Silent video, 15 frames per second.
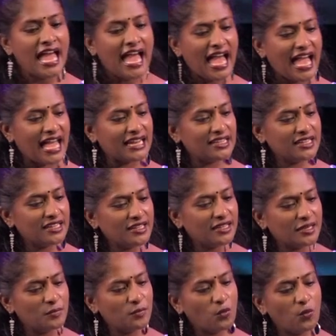And
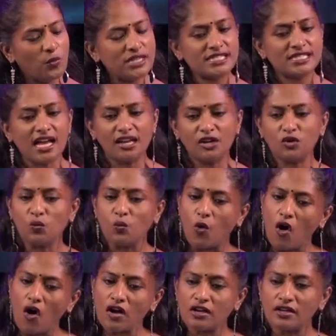uh, we started to
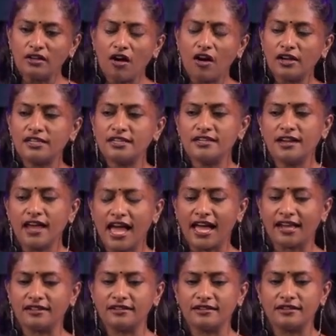walk a lot.
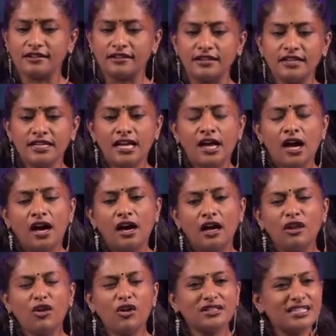And uh,
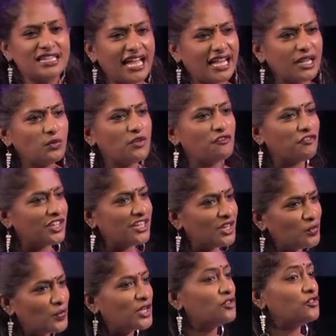along the line, we
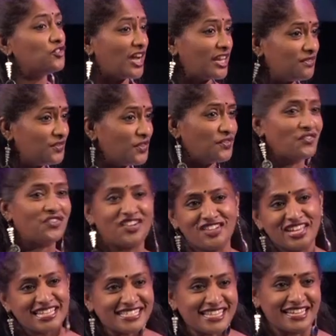figured we could run. We were very
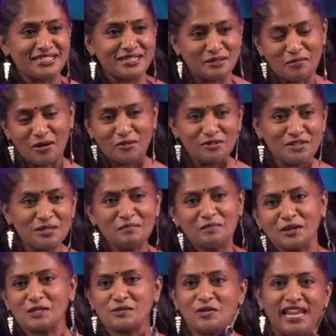excited about it
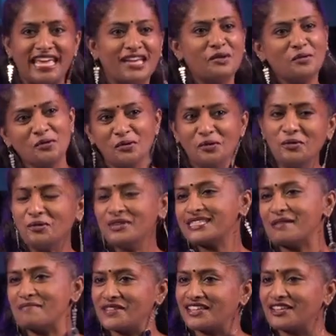because we are like, woohoo,
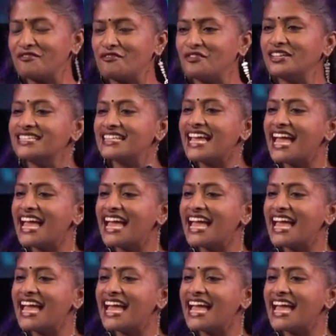something different.